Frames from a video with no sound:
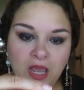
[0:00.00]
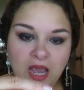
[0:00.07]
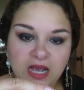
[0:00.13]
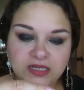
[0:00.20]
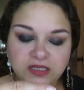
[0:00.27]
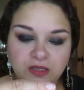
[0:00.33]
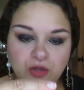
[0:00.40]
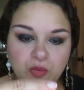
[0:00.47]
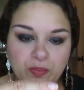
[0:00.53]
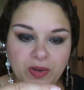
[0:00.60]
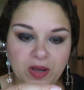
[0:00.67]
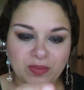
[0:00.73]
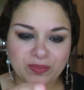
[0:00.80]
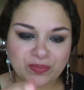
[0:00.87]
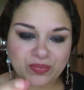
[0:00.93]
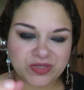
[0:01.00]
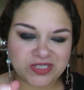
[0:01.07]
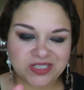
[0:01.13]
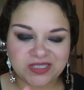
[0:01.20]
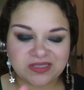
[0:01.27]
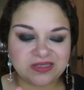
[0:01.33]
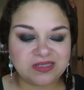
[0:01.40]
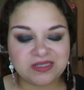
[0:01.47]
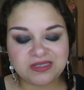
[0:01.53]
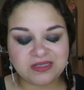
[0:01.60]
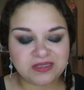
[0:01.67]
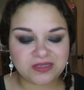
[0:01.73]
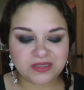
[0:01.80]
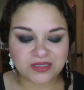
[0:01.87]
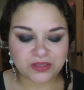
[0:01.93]
has a little pump, which
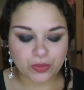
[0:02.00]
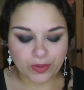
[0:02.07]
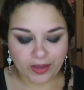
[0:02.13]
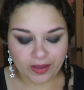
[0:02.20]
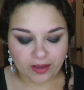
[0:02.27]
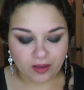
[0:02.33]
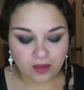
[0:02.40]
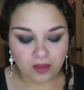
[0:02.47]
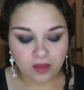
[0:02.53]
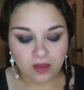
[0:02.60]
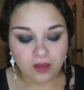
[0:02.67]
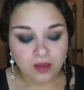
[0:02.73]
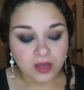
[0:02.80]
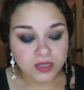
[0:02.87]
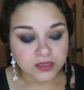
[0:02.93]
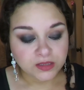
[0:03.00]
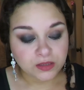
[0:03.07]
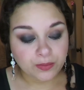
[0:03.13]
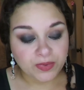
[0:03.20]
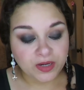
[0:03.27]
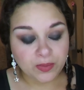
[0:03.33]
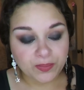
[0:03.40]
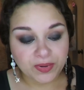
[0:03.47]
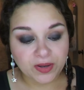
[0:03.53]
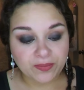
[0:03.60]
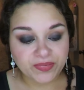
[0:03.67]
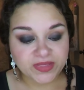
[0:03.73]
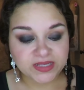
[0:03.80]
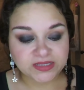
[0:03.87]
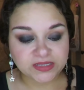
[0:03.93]
it's okay. So I'm gonna
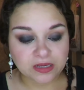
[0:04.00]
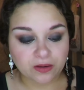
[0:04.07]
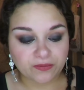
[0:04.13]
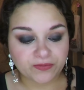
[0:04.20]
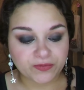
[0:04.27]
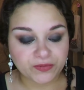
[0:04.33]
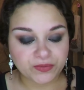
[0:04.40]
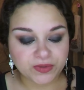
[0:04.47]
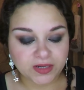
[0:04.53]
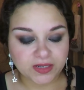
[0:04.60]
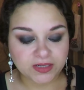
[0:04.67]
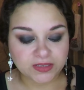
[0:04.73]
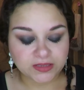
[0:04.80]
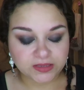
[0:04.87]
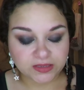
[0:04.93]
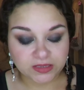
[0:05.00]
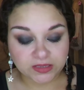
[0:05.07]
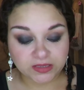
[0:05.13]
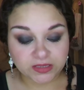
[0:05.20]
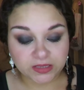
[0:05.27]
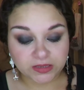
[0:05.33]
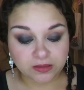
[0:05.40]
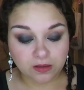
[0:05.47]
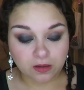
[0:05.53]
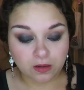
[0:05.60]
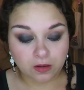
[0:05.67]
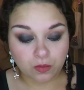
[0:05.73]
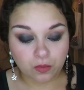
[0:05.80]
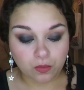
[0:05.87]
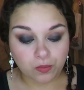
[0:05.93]
pump this out for you guys. This is
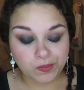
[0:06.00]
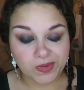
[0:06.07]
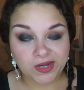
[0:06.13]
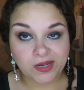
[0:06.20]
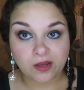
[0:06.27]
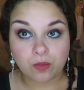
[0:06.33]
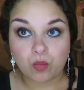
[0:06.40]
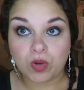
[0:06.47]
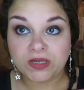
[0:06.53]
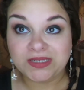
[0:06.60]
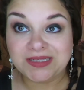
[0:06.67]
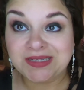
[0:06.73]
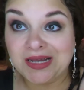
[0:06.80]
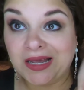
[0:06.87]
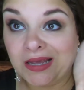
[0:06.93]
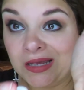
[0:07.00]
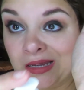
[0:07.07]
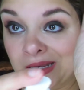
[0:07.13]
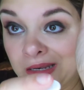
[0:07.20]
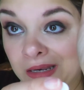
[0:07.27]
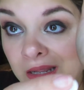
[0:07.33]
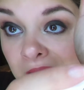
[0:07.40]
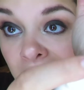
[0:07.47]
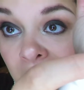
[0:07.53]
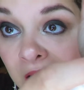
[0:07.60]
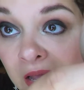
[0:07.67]
the medium 110,